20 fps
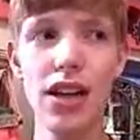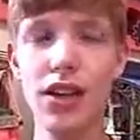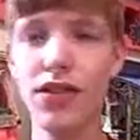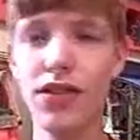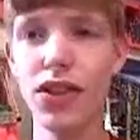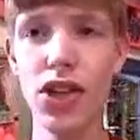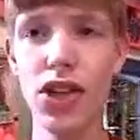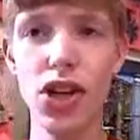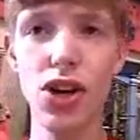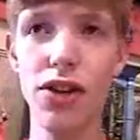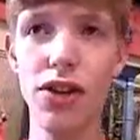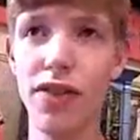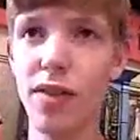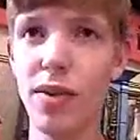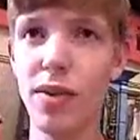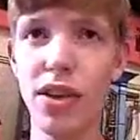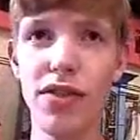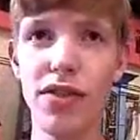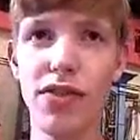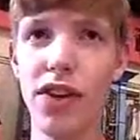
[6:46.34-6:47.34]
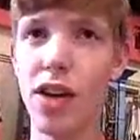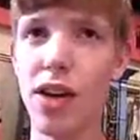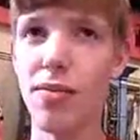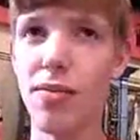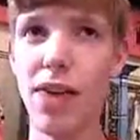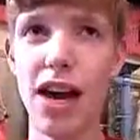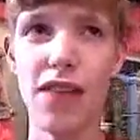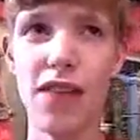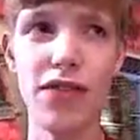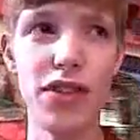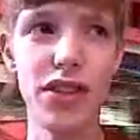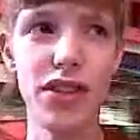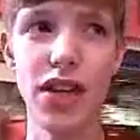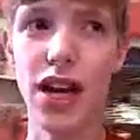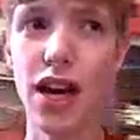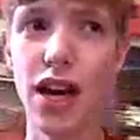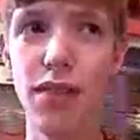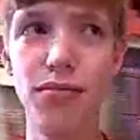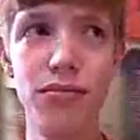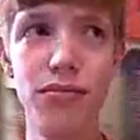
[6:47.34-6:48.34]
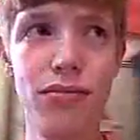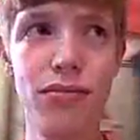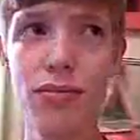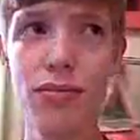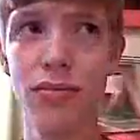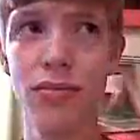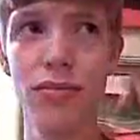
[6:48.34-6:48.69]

I don't even know if I'm in the frame half the time.